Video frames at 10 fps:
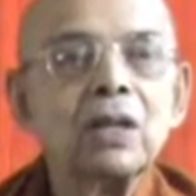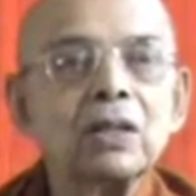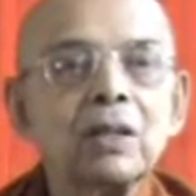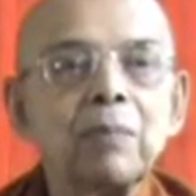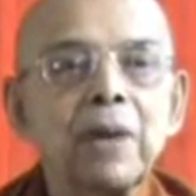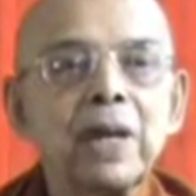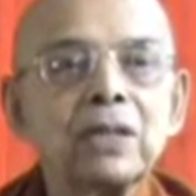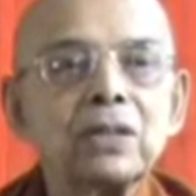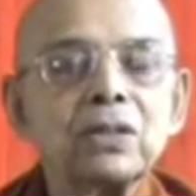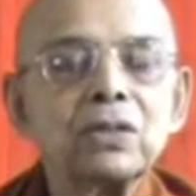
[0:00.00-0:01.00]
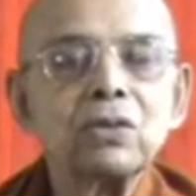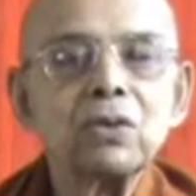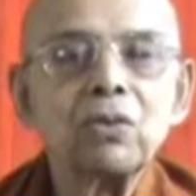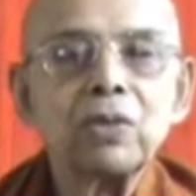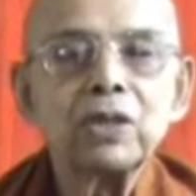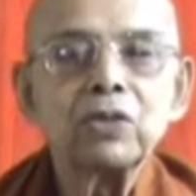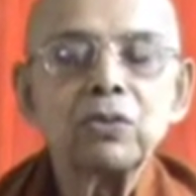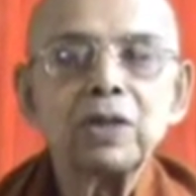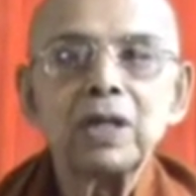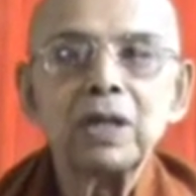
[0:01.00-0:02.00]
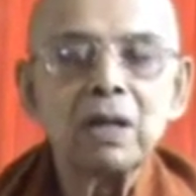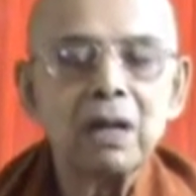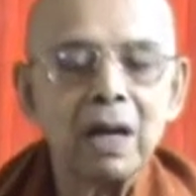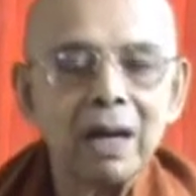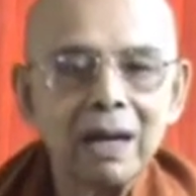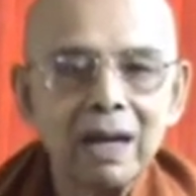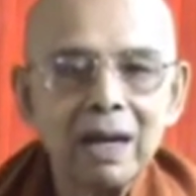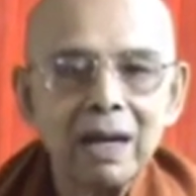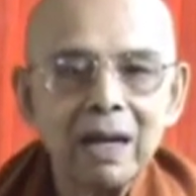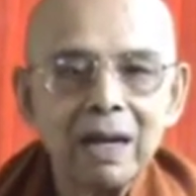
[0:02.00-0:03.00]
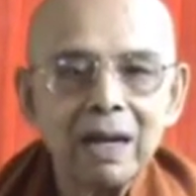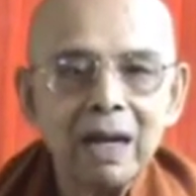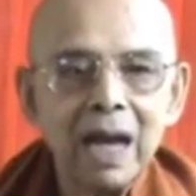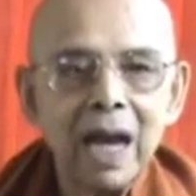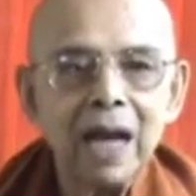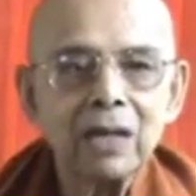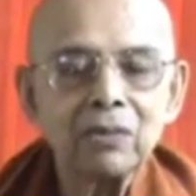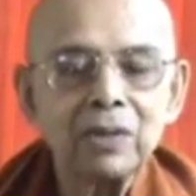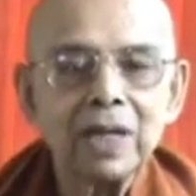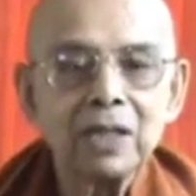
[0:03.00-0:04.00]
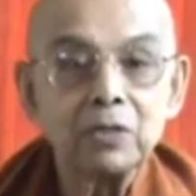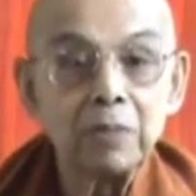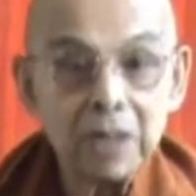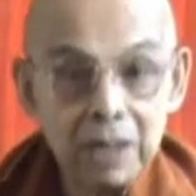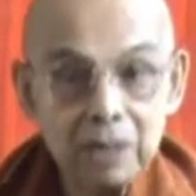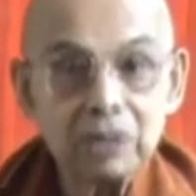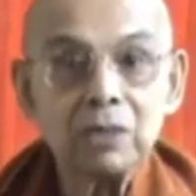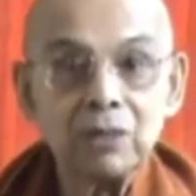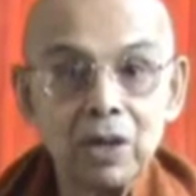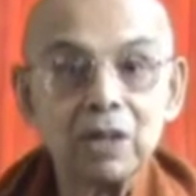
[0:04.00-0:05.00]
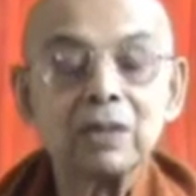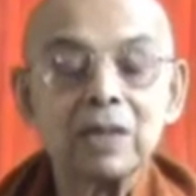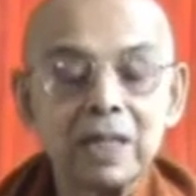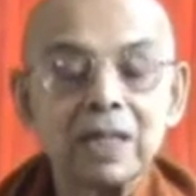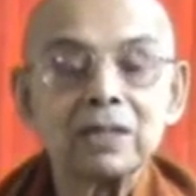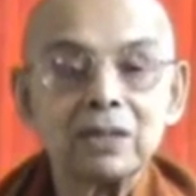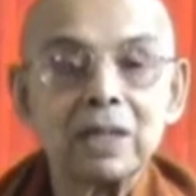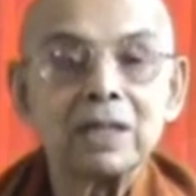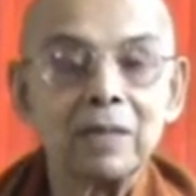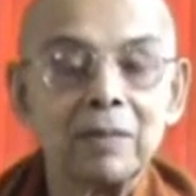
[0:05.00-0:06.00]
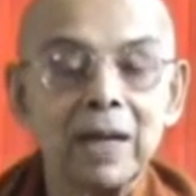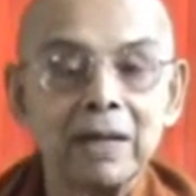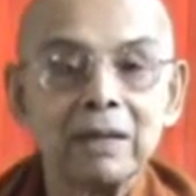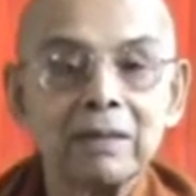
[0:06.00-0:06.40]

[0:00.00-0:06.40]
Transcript: the base through which we hear and we experience the world in a certain manner.